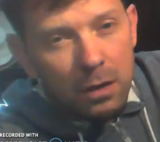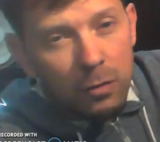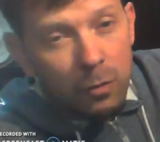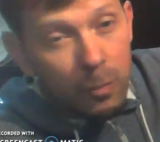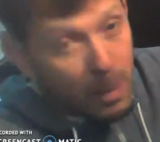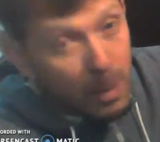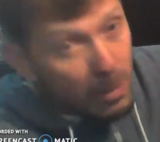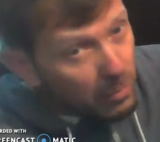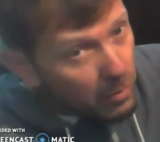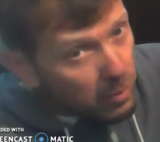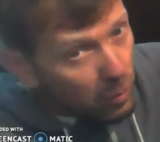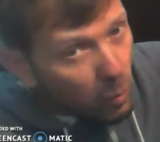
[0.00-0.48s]

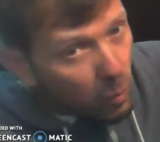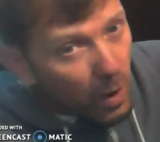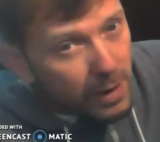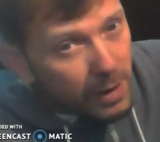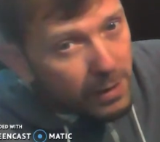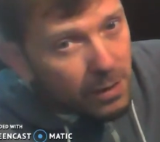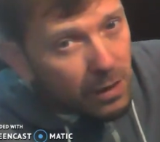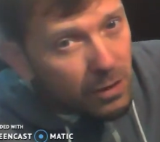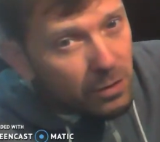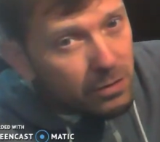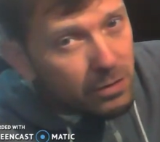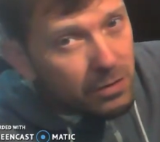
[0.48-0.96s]
Remember, the
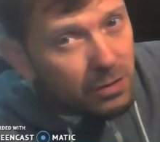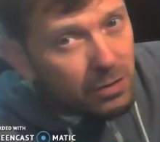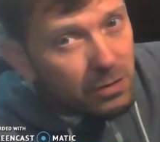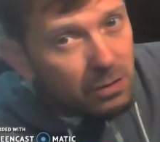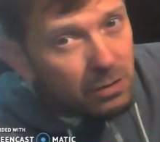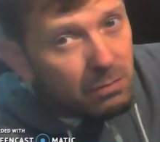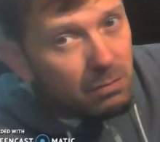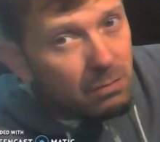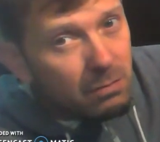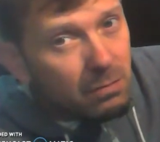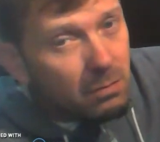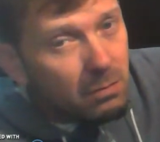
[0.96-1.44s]
white
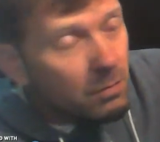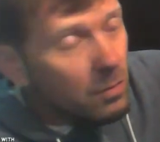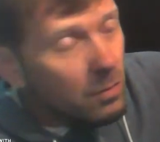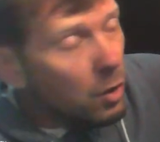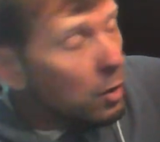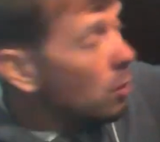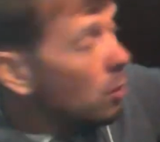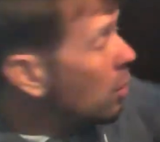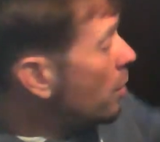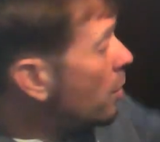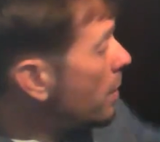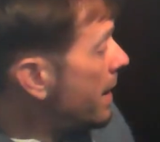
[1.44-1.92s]
notes
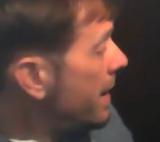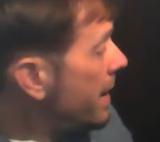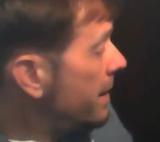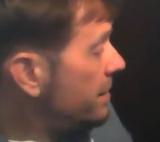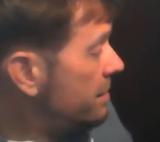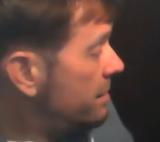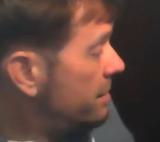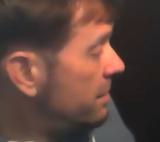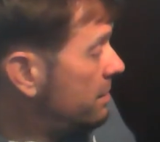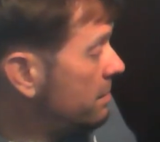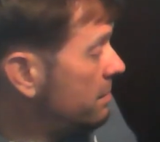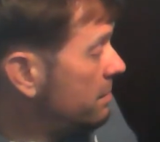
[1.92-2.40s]
are
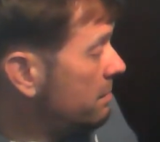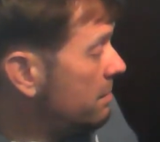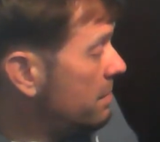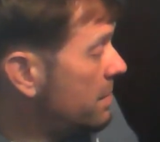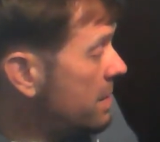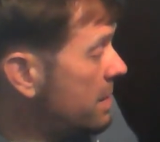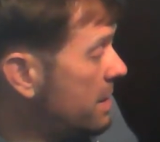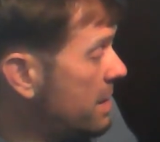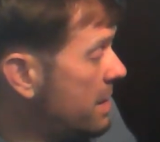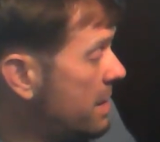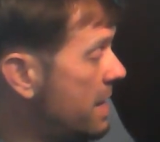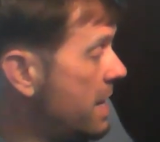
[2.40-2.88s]
always
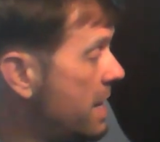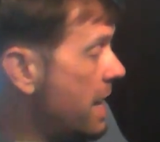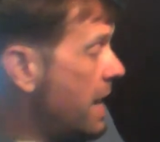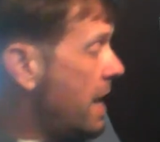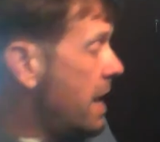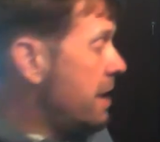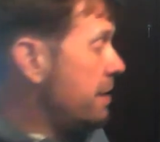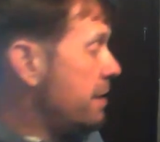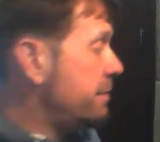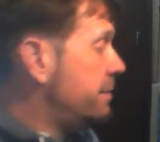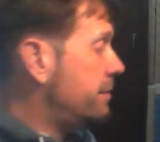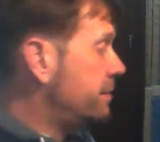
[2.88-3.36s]
E,
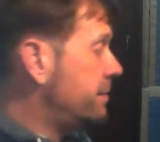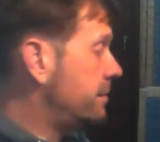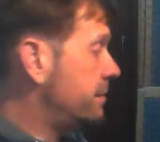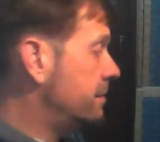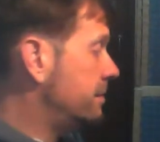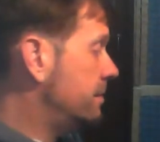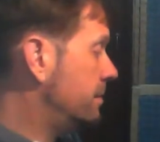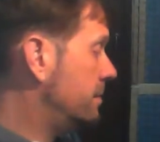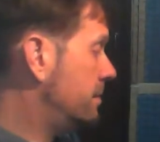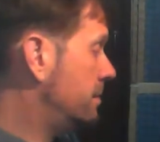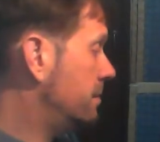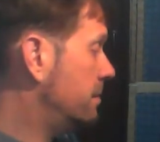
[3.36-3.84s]
F,
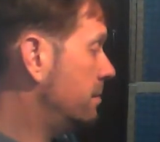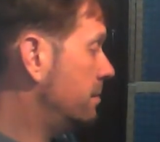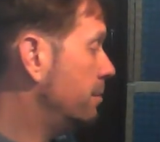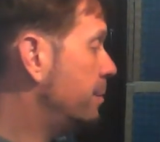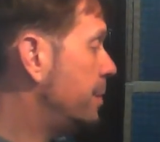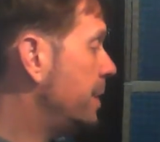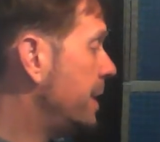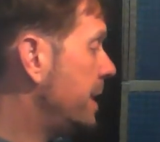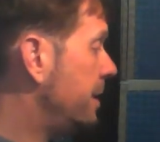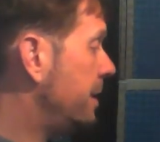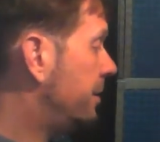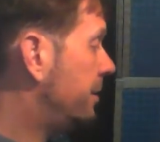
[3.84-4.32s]

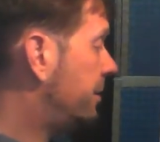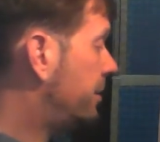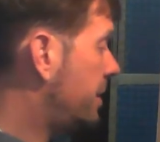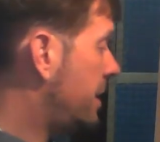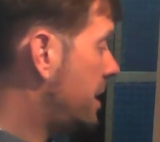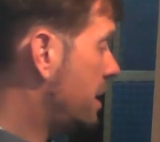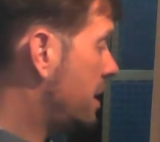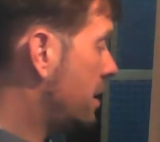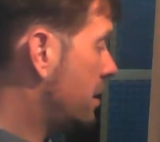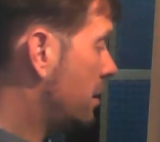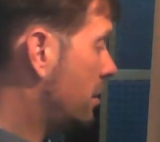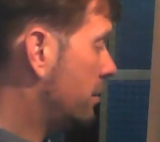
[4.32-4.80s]
B,
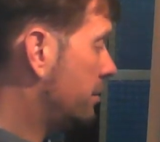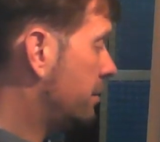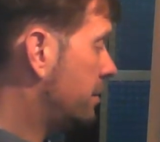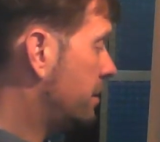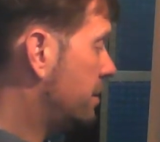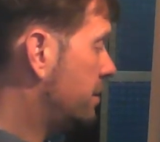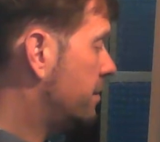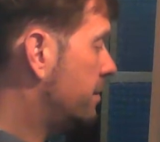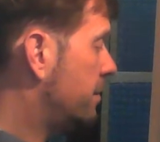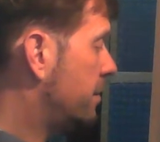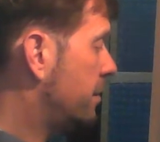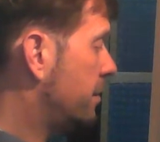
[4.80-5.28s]
C.
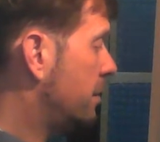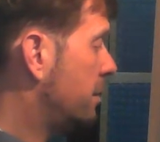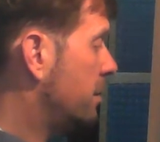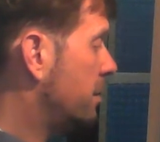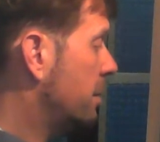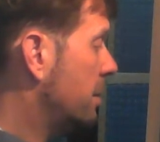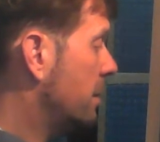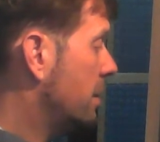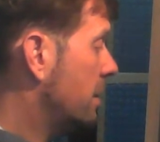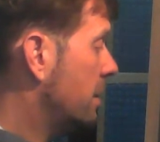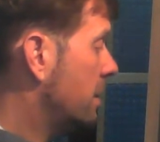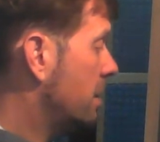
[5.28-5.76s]

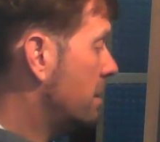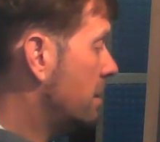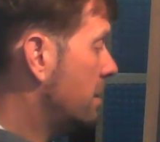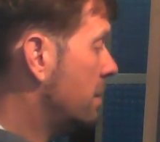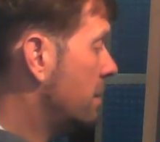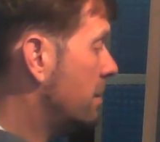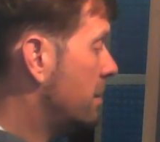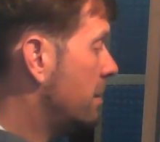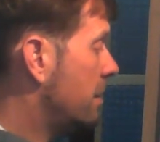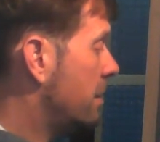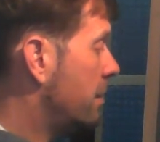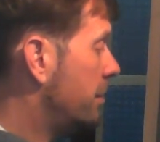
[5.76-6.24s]

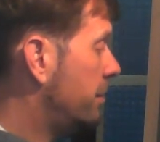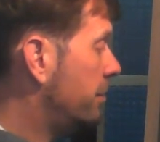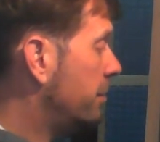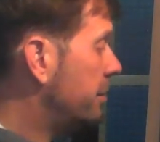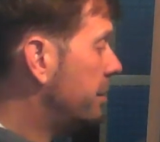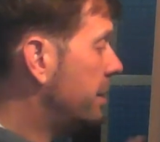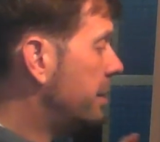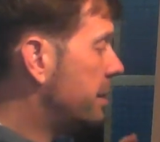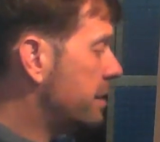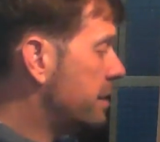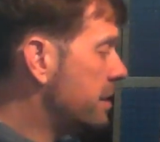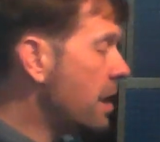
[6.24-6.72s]
Those who
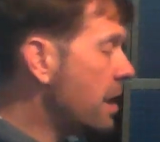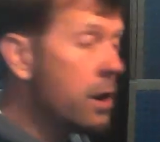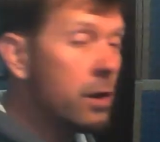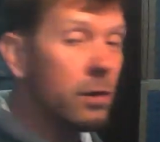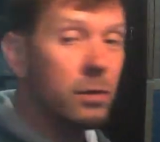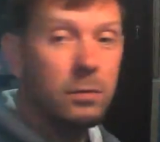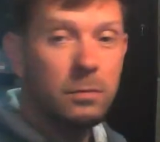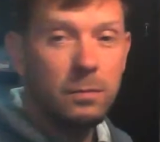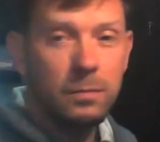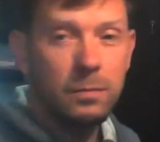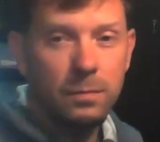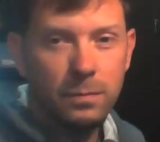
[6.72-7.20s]
didn't
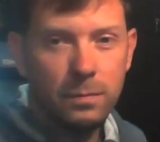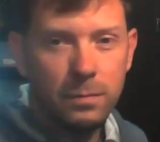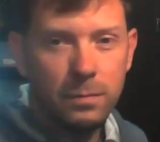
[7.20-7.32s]
know,